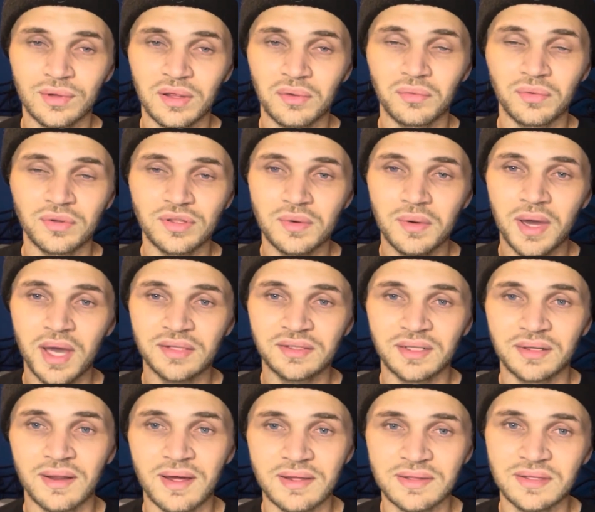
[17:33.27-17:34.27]
Were you
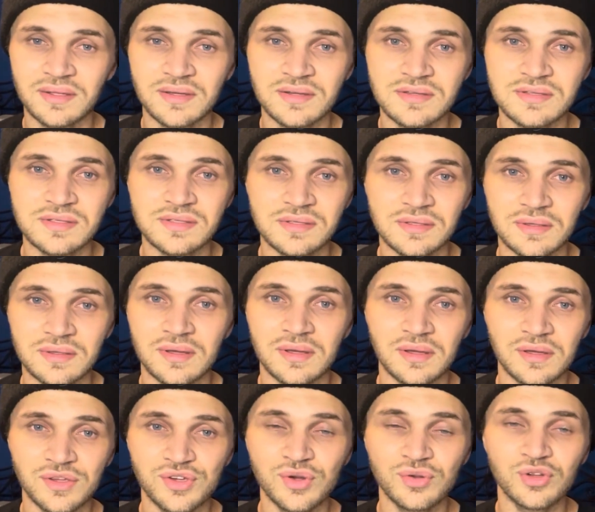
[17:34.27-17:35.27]
acting like this?
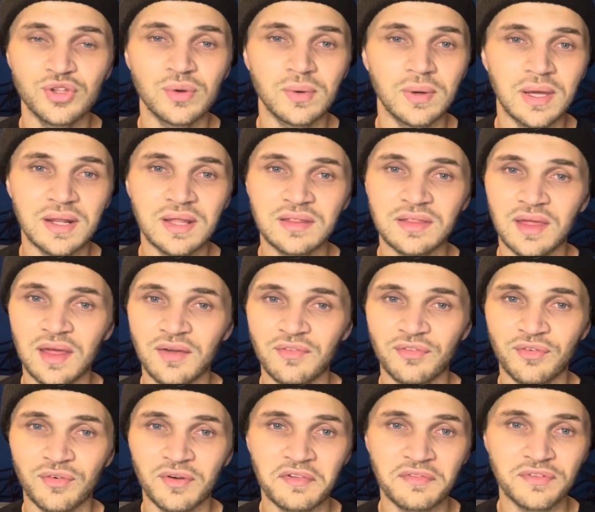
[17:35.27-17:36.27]
You'll do anything
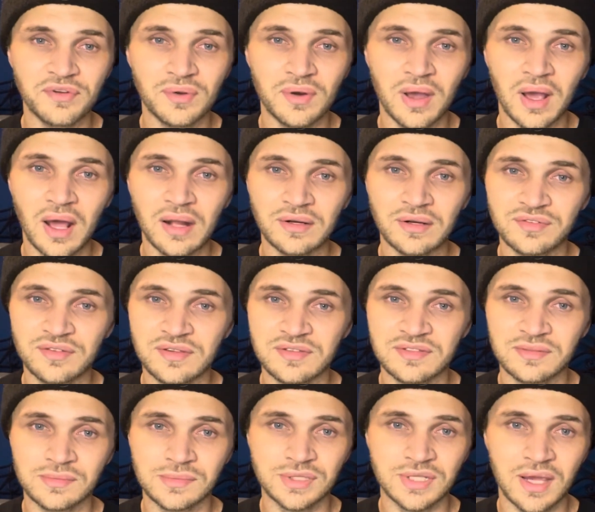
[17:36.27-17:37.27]
for a few dollars and
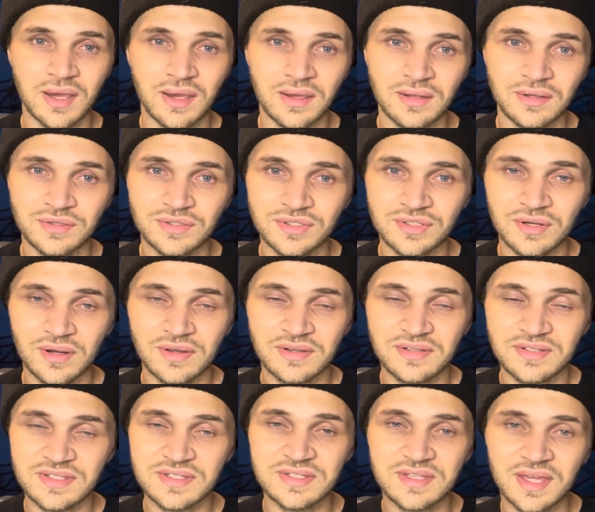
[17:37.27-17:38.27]
some change
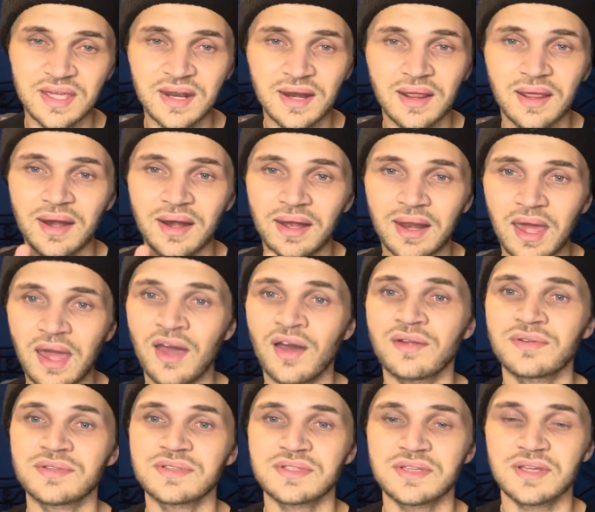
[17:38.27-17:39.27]
sit
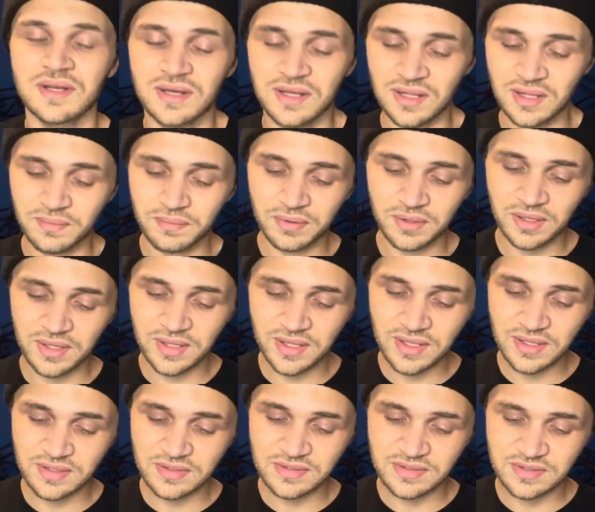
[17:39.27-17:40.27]
down, Sidney,
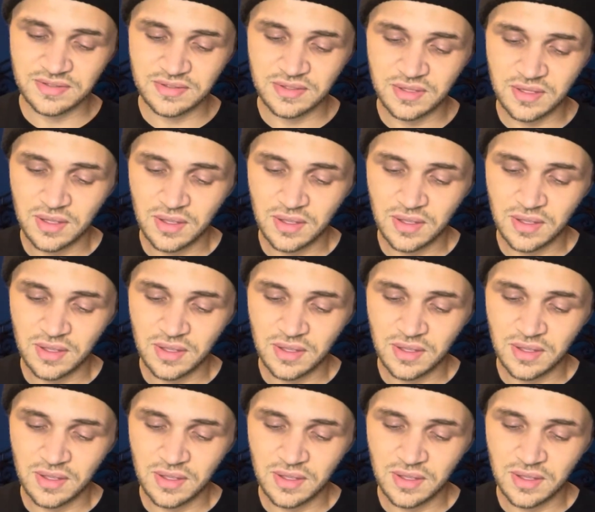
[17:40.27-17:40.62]
please.